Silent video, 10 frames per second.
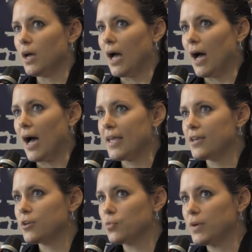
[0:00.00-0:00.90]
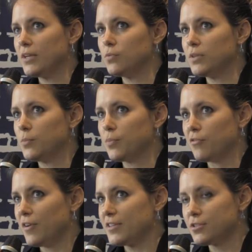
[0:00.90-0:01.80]
I agree with a
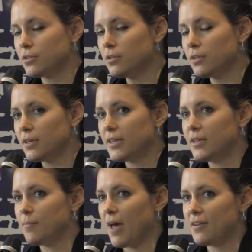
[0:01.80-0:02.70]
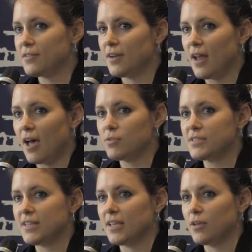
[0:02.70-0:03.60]
professor. It mattered that I
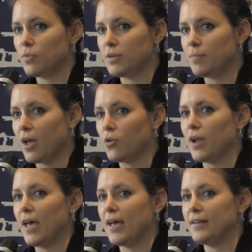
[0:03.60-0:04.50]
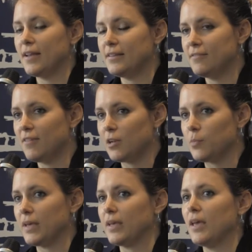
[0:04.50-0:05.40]
was thinking with my own head and
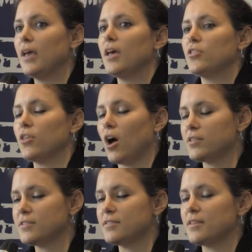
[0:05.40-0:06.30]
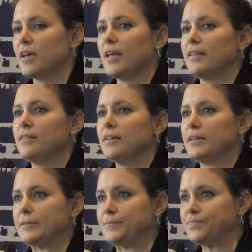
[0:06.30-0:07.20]
developing thoughts
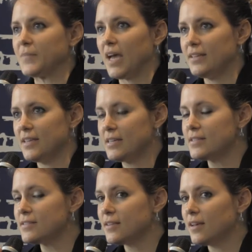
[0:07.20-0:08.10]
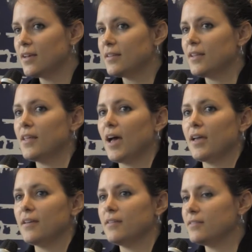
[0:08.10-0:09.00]
and ideas, that
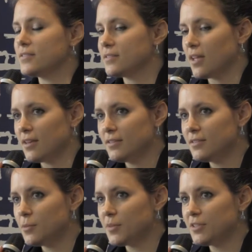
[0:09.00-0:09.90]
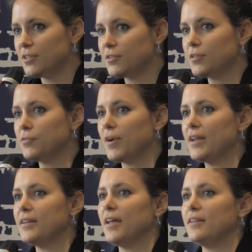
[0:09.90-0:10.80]
I studied the material
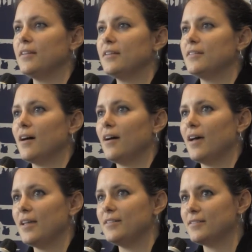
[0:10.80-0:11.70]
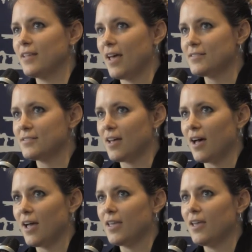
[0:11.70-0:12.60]
rather than that at the test
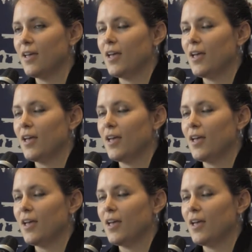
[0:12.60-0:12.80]
I